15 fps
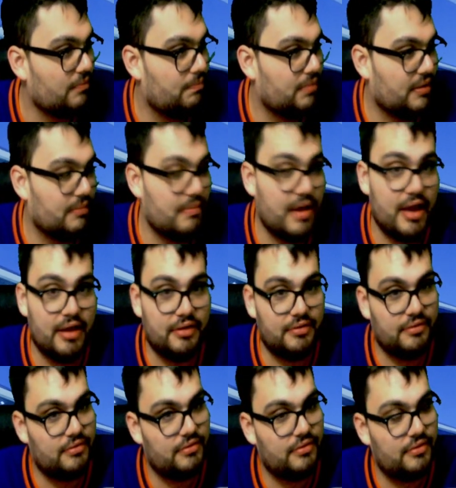But man,
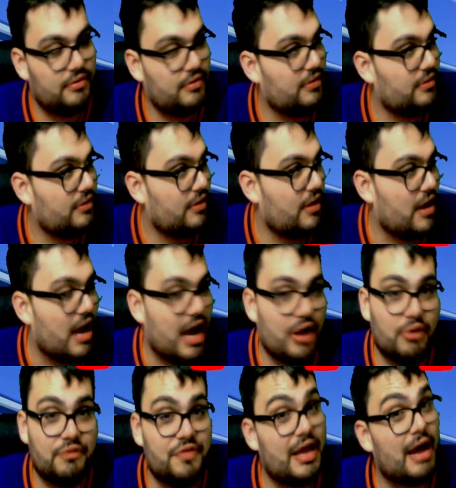I
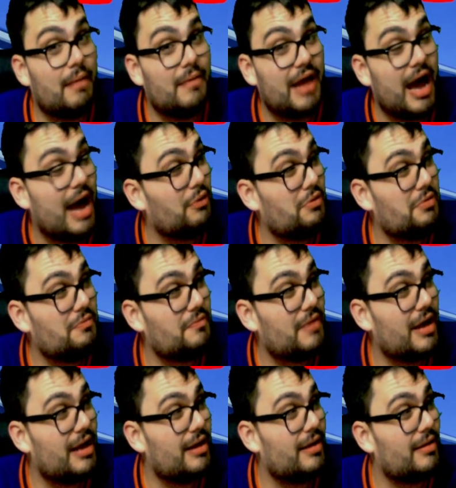don't think
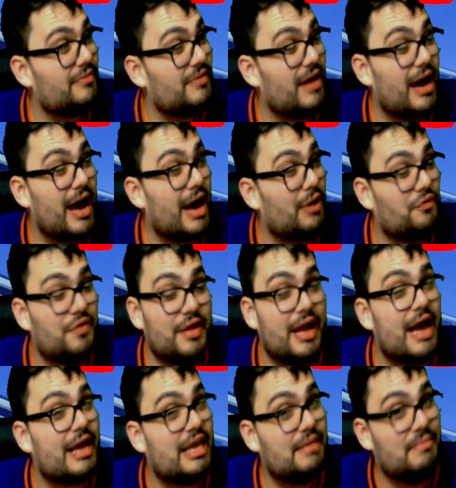
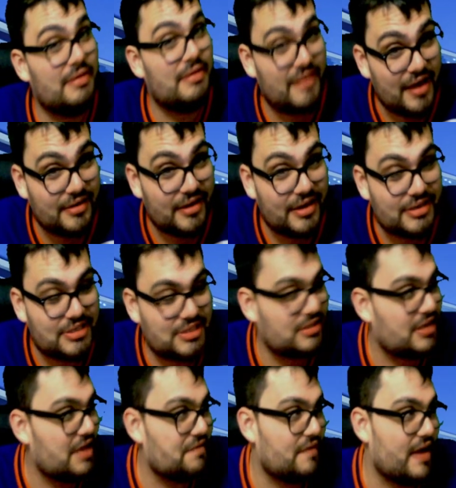I could be that nice.
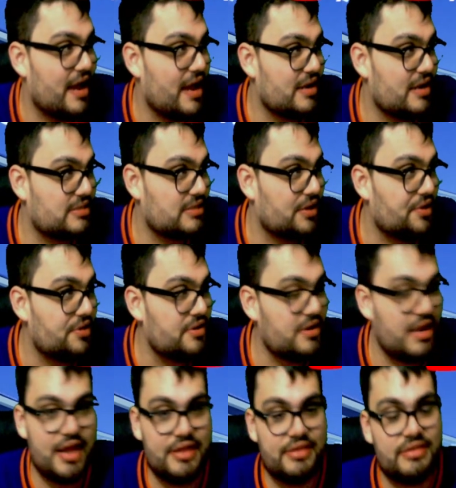If I had a son
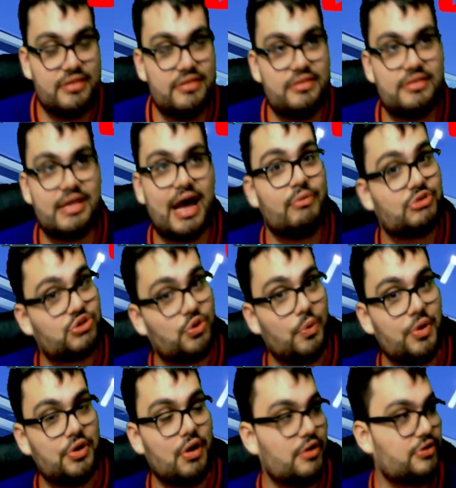and that was
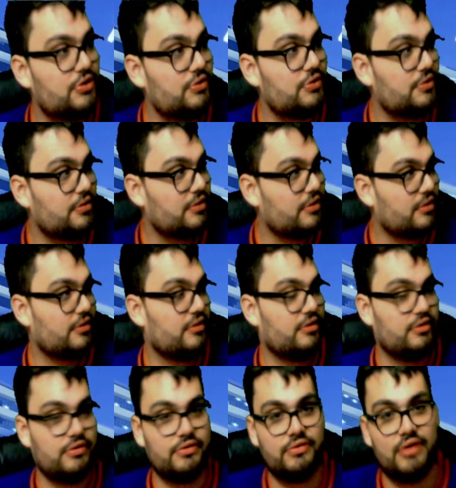going on, dude,
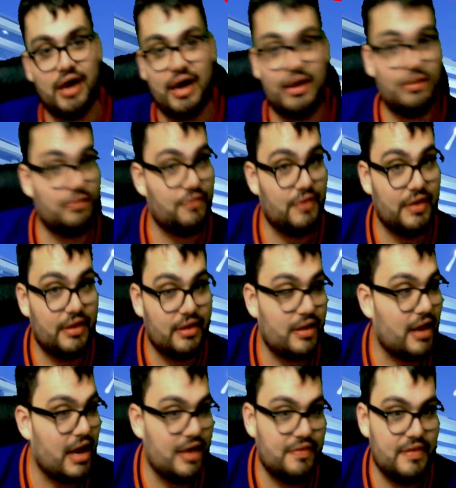I think
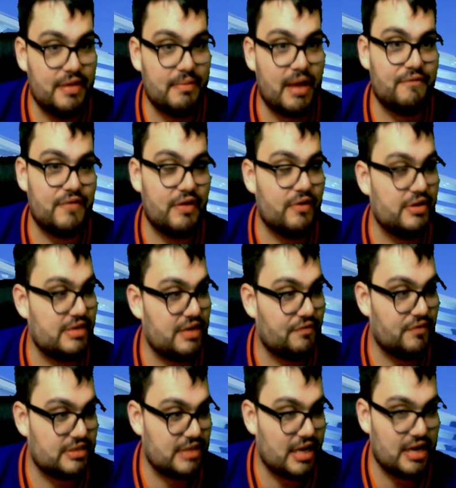a very
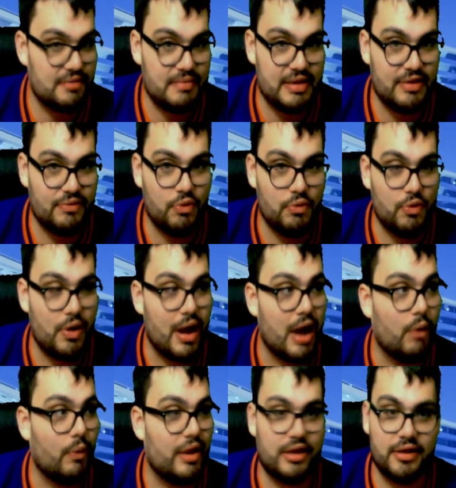different side of me will
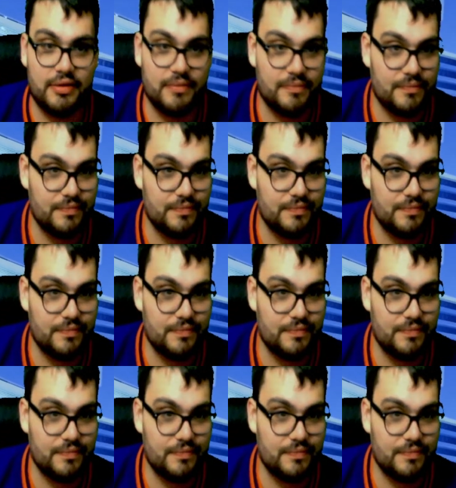awake.